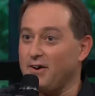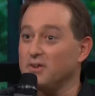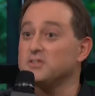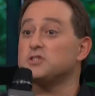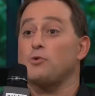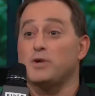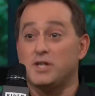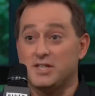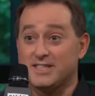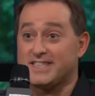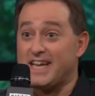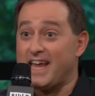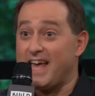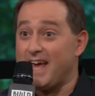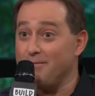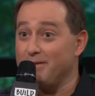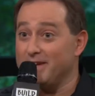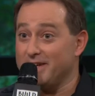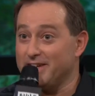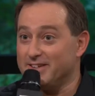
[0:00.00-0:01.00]
will tweet at
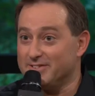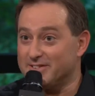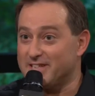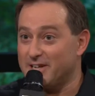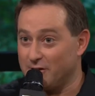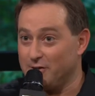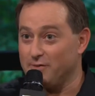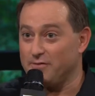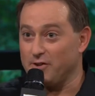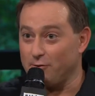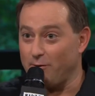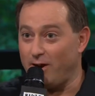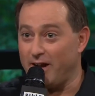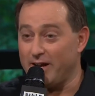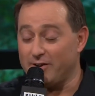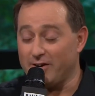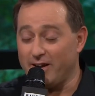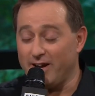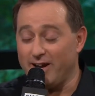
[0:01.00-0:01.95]
Sam and he'll tell you if you're right or